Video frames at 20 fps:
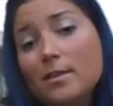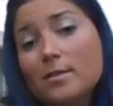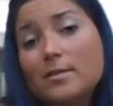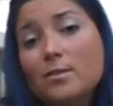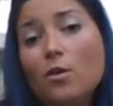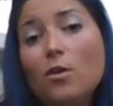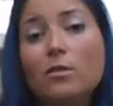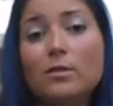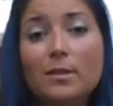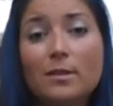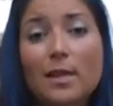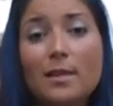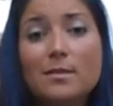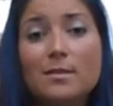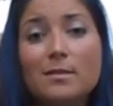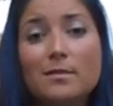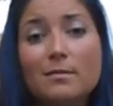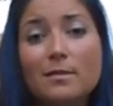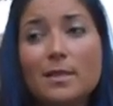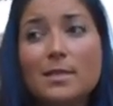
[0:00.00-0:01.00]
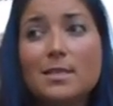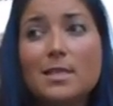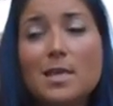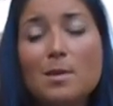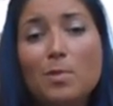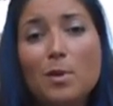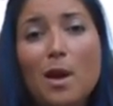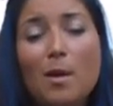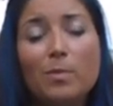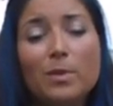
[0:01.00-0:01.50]
So let's let's
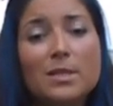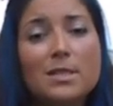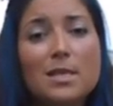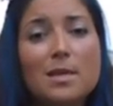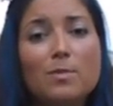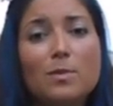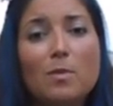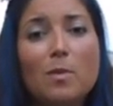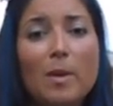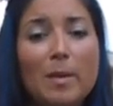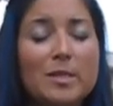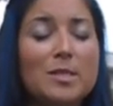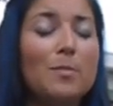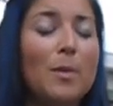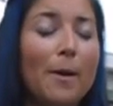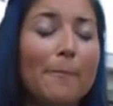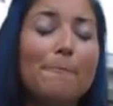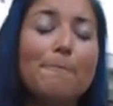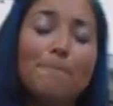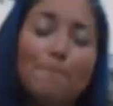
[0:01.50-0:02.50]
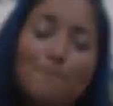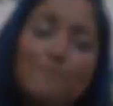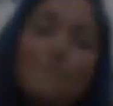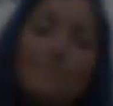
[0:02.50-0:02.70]
keep it up. Let's keep the momentum up.